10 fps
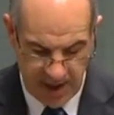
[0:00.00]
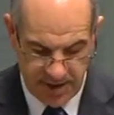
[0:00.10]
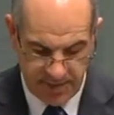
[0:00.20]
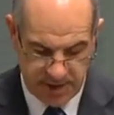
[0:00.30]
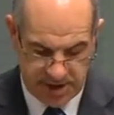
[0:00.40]

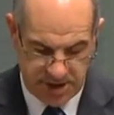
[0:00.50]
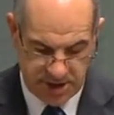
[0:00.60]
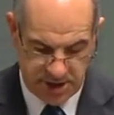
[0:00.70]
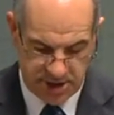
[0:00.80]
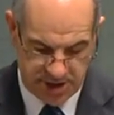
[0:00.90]
The
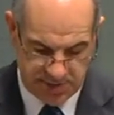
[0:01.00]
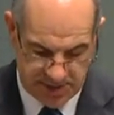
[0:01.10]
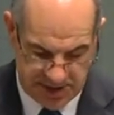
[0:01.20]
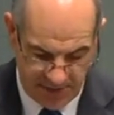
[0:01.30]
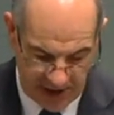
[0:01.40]
petitioners
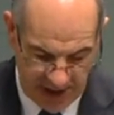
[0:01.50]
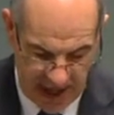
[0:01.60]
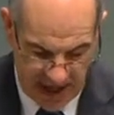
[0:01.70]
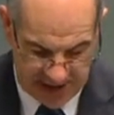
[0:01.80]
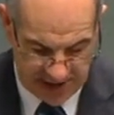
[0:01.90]
specifically
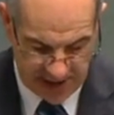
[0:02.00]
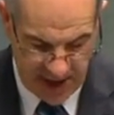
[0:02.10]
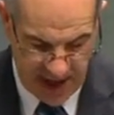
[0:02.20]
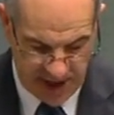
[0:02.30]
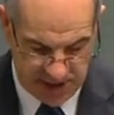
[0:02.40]
asked the
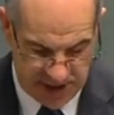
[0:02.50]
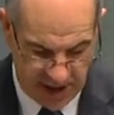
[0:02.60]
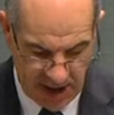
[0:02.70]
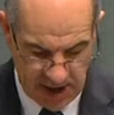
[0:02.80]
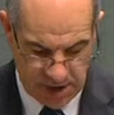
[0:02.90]
House
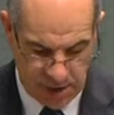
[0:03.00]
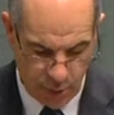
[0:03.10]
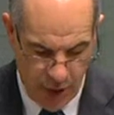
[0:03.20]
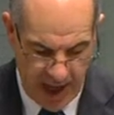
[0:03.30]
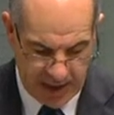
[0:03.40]
to
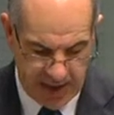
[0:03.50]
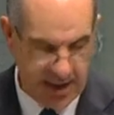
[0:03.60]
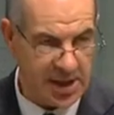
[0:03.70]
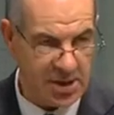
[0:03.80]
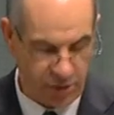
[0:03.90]
1.
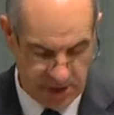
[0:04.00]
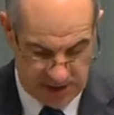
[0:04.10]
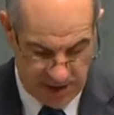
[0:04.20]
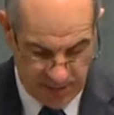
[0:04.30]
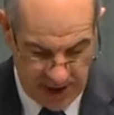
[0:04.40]
Increase
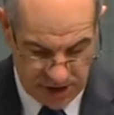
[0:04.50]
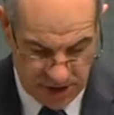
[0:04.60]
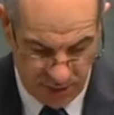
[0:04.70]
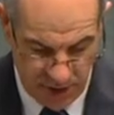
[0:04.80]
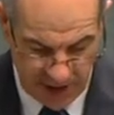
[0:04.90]
the
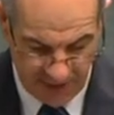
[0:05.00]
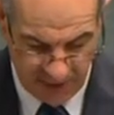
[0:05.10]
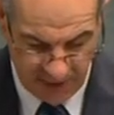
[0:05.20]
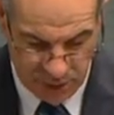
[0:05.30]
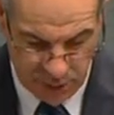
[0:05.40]
pension rate
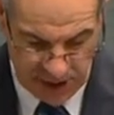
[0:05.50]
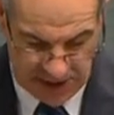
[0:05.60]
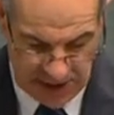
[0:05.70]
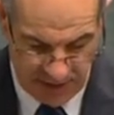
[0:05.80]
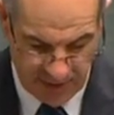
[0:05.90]
from
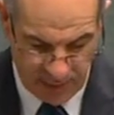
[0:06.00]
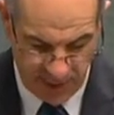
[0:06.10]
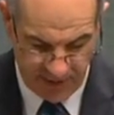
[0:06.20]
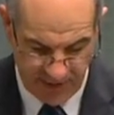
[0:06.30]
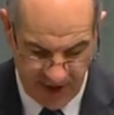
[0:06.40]

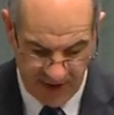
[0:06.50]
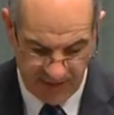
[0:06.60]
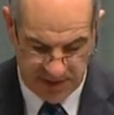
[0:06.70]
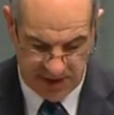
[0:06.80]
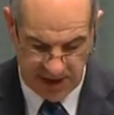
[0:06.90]

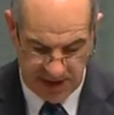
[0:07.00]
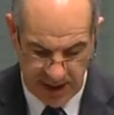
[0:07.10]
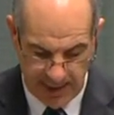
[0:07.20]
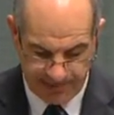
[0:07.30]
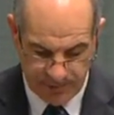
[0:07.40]
27.5%
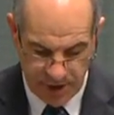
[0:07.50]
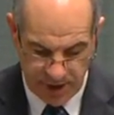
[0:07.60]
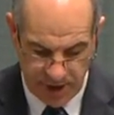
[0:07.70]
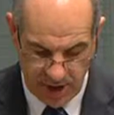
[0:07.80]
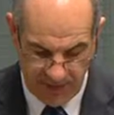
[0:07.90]
to
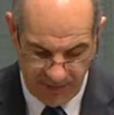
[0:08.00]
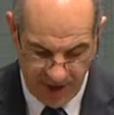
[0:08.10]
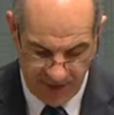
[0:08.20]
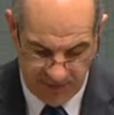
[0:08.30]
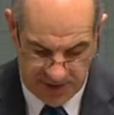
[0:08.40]

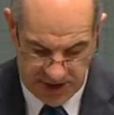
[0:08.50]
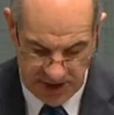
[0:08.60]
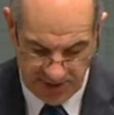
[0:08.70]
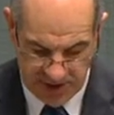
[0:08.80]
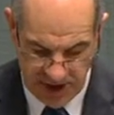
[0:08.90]

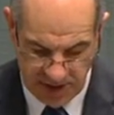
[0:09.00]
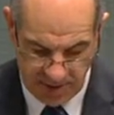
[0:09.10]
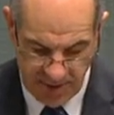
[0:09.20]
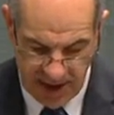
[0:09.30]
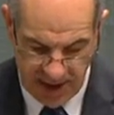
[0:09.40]
35% of total
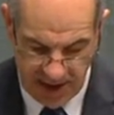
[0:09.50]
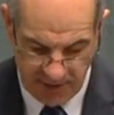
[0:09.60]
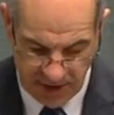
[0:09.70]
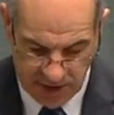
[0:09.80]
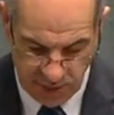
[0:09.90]
male
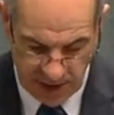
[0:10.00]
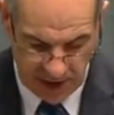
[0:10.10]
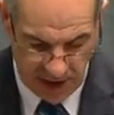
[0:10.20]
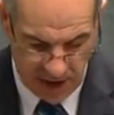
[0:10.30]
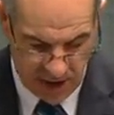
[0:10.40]
average
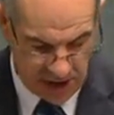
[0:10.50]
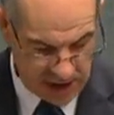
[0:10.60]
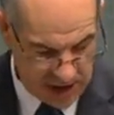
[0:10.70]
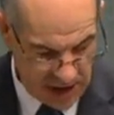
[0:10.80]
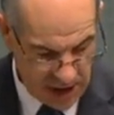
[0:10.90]
weekly
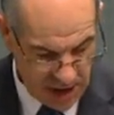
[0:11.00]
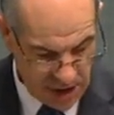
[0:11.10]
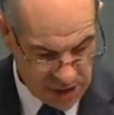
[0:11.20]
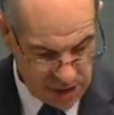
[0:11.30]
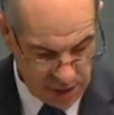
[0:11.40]
earnings,
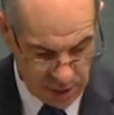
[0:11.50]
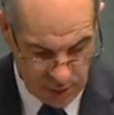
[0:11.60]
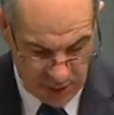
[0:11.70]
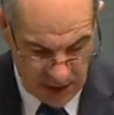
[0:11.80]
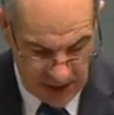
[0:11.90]
2.